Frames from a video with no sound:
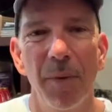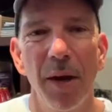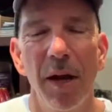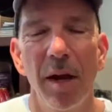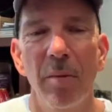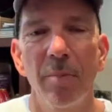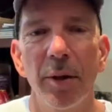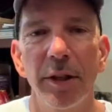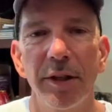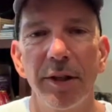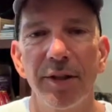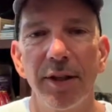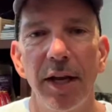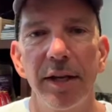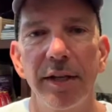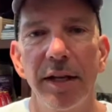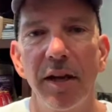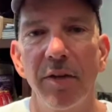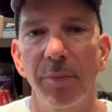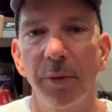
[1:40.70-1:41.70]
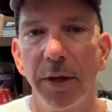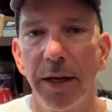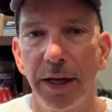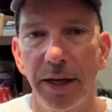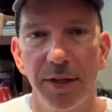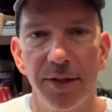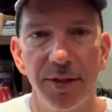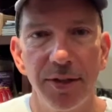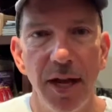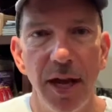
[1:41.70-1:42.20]
But this idea of playing
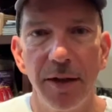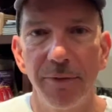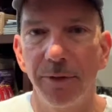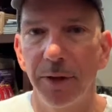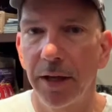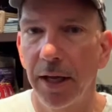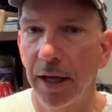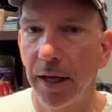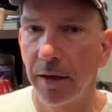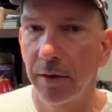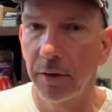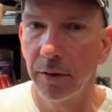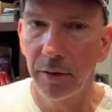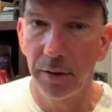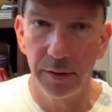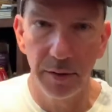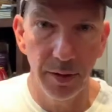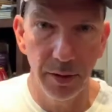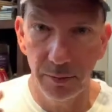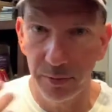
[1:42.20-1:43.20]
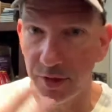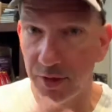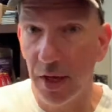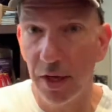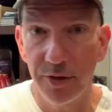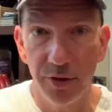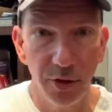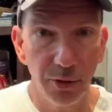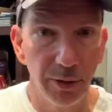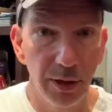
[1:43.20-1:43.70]
it safe, again,
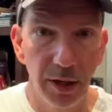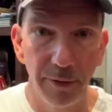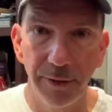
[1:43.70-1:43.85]
sunscreen,